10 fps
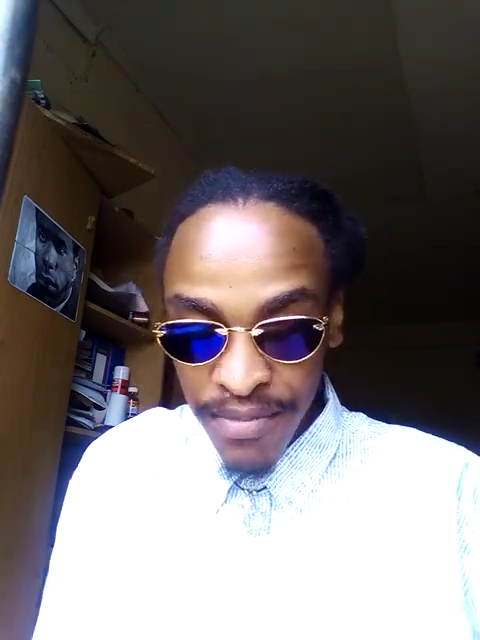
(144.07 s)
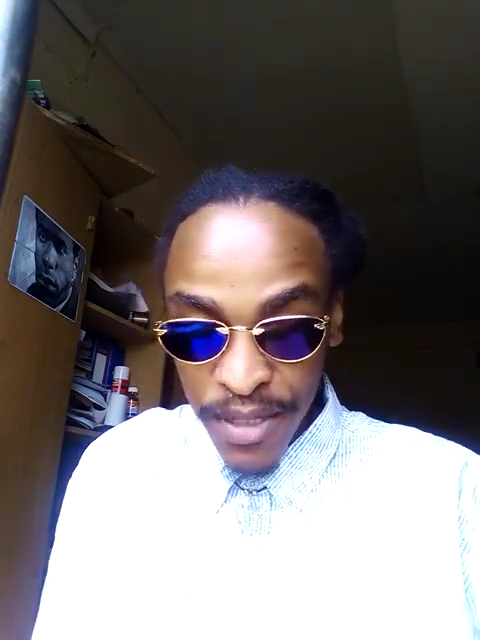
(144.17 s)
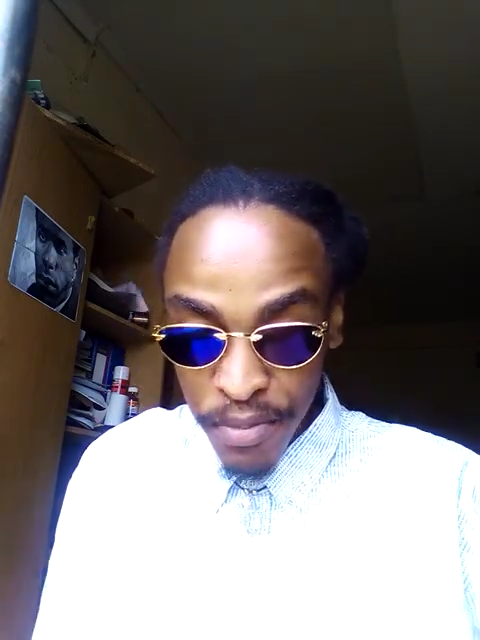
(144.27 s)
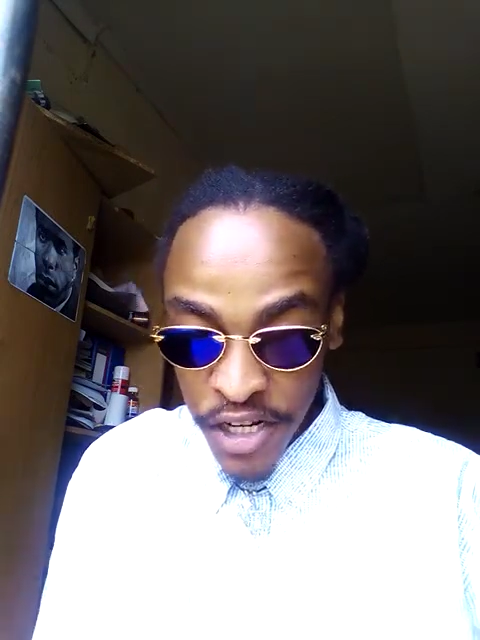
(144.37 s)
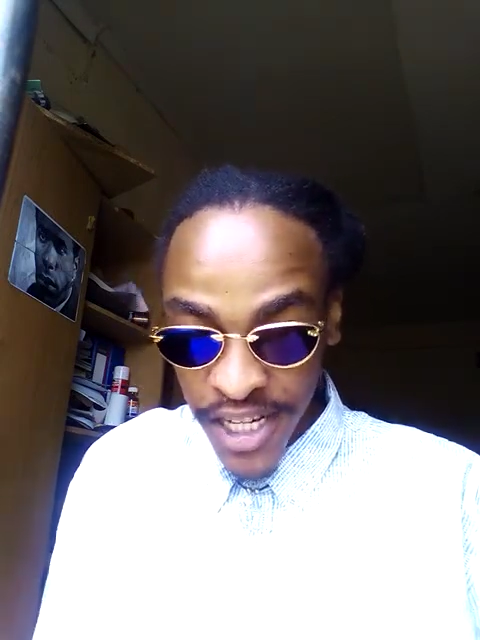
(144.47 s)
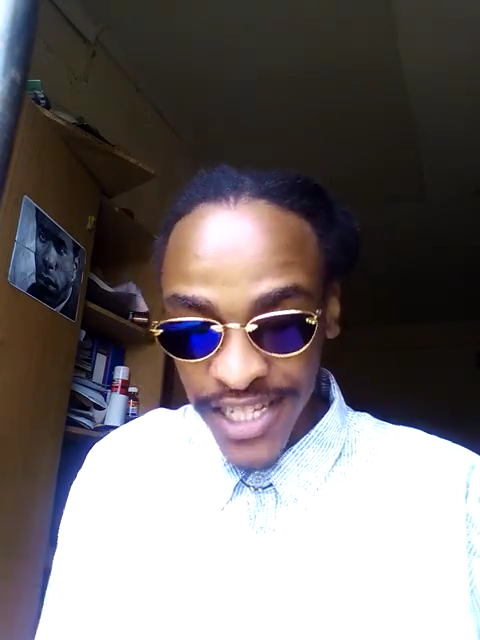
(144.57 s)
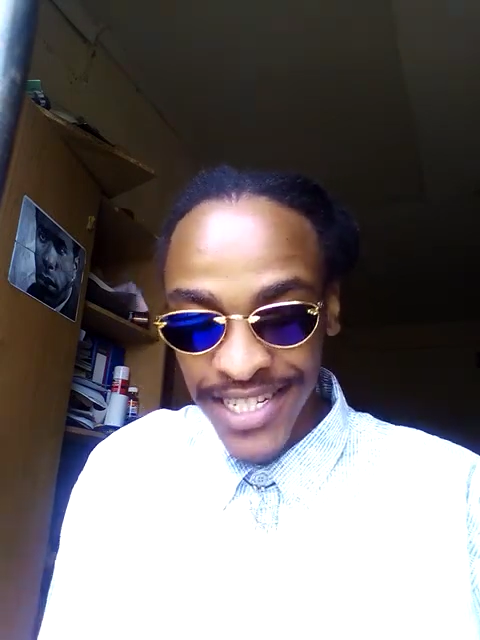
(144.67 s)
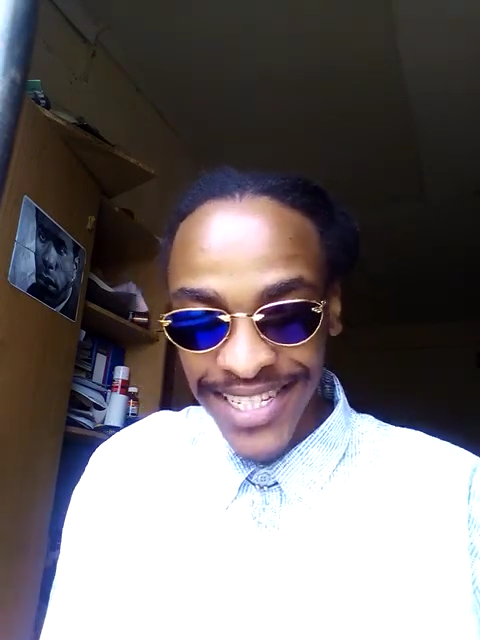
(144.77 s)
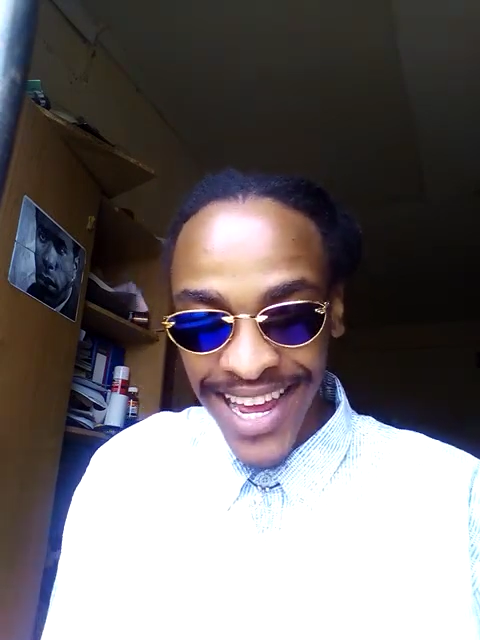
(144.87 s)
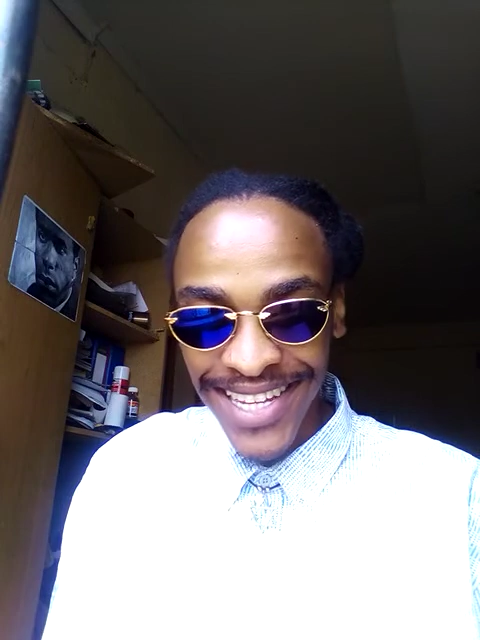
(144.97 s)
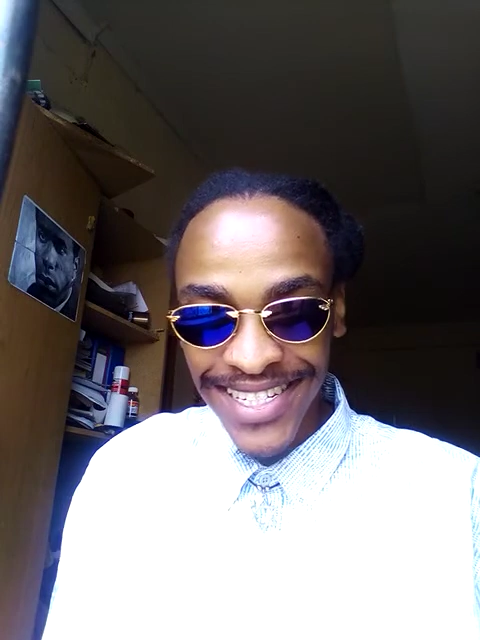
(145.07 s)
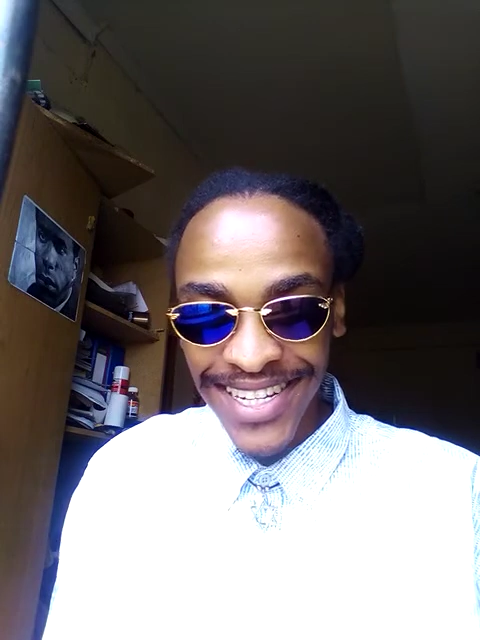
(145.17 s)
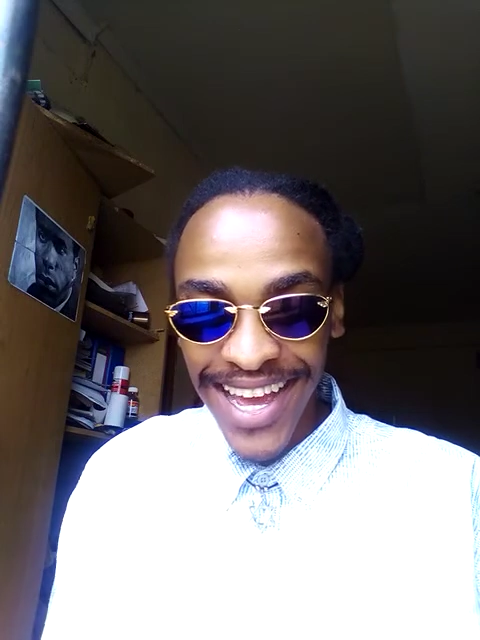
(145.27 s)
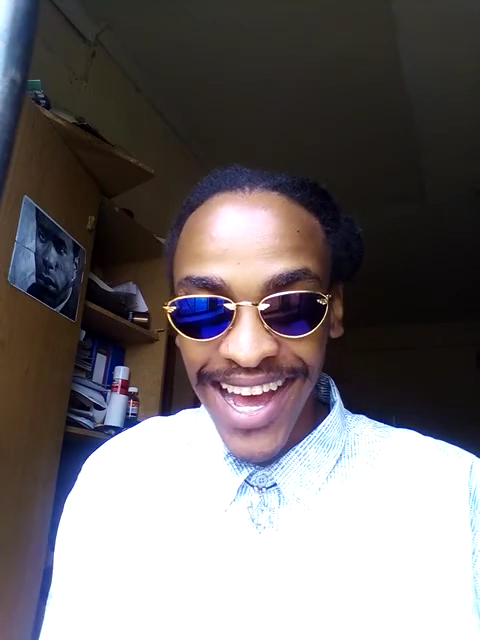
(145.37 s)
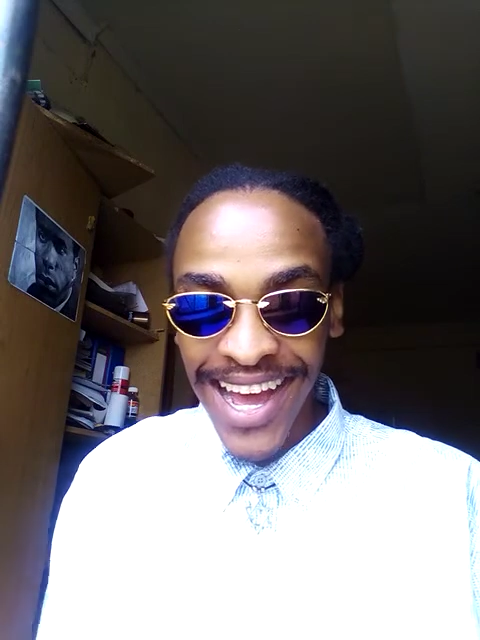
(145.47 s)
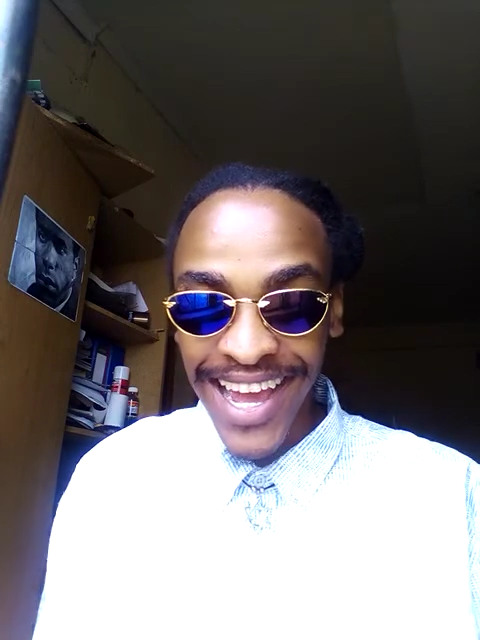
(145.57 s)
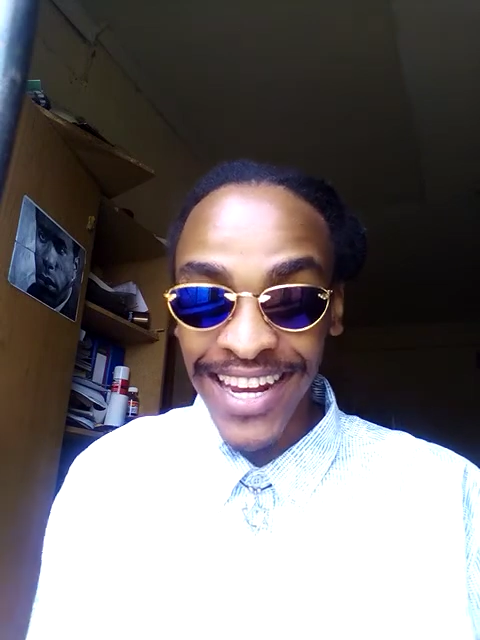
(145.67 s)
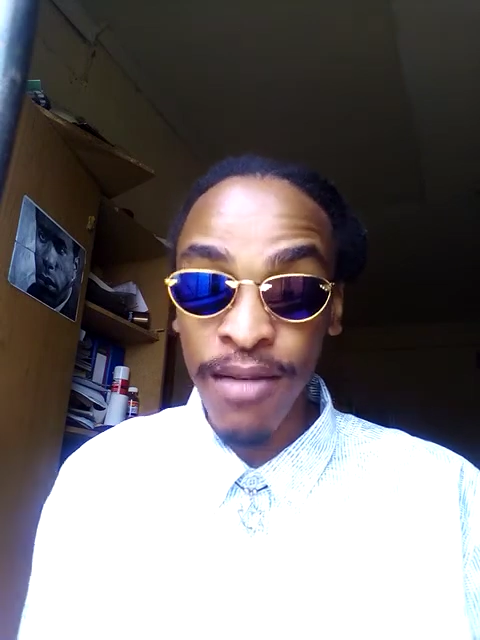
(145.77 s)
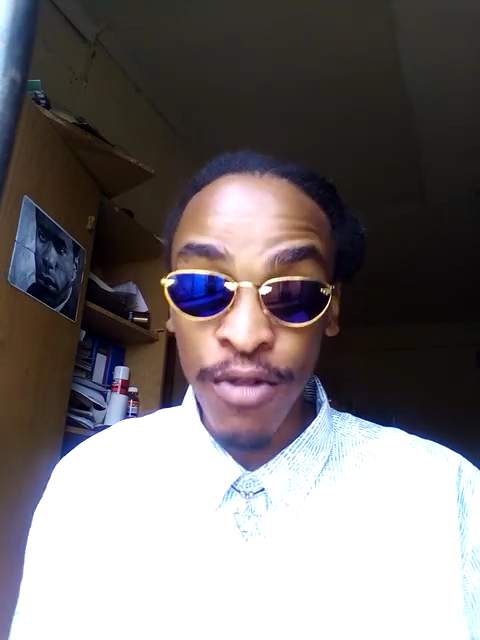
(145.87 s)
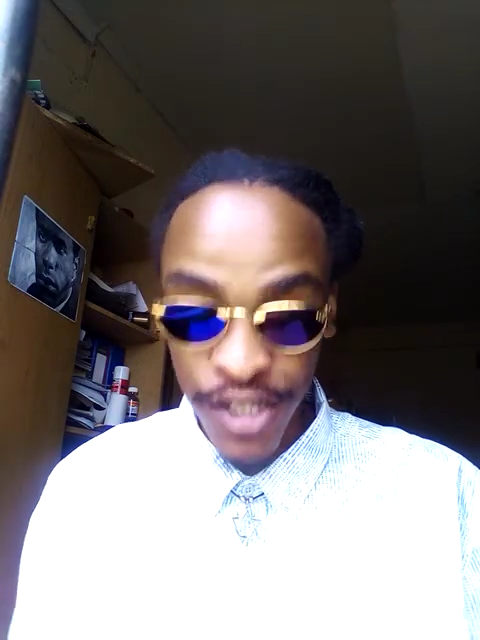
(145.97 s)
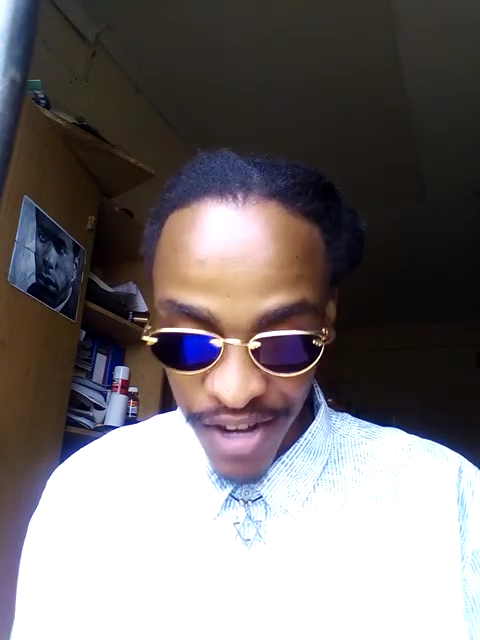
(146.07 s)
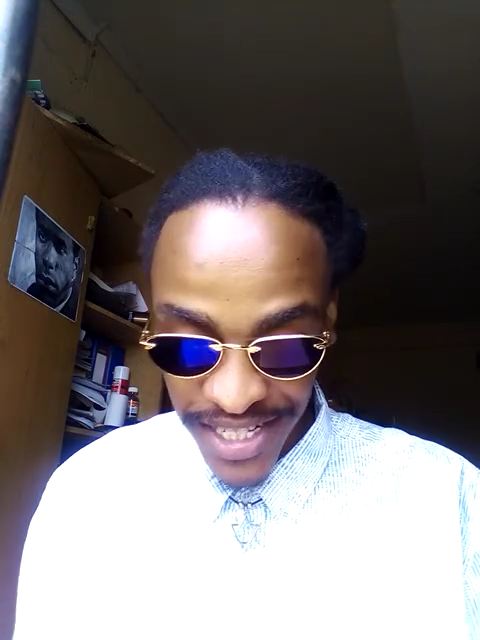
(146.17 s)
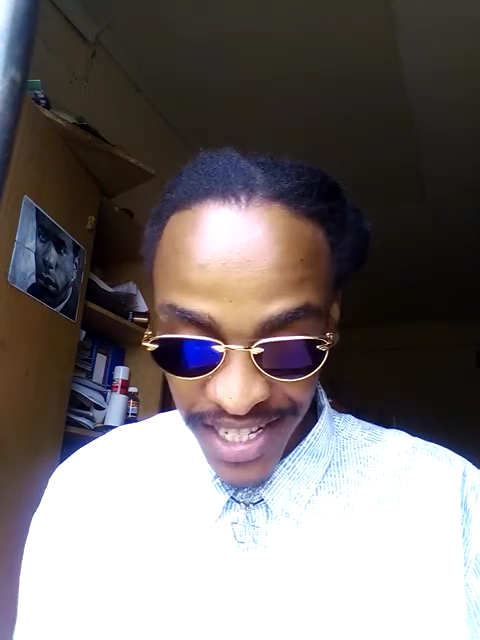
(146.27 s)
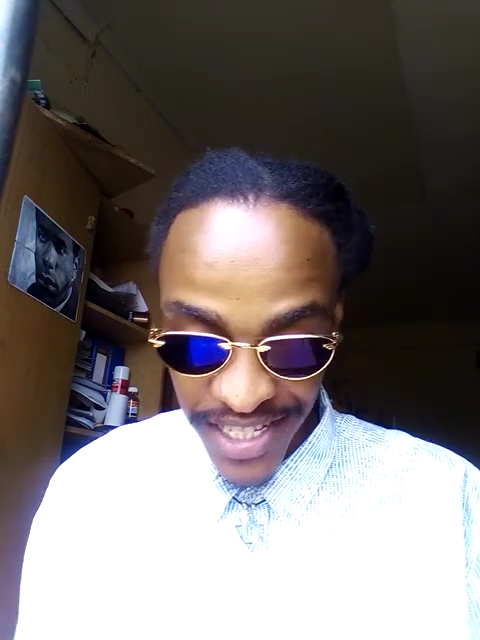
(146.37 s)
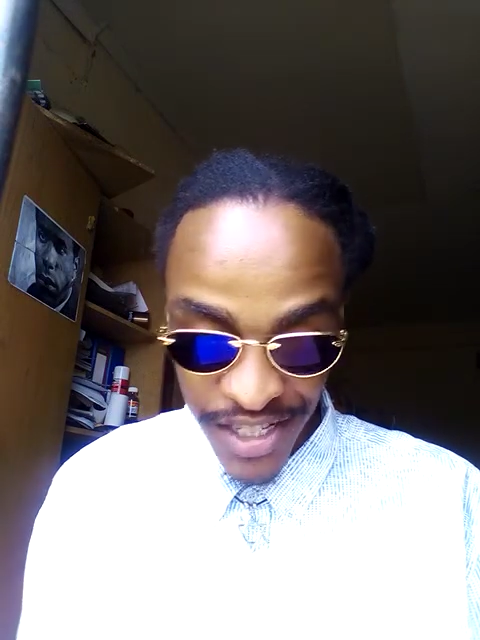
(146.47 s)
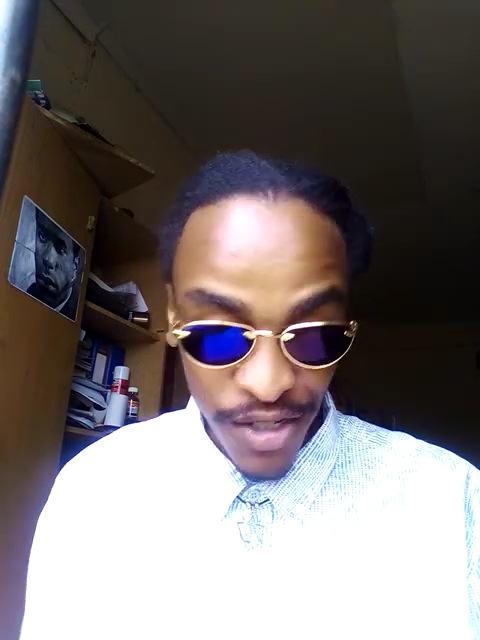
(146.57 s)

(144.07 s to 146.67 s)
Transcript: depreciation, tax, and amortization.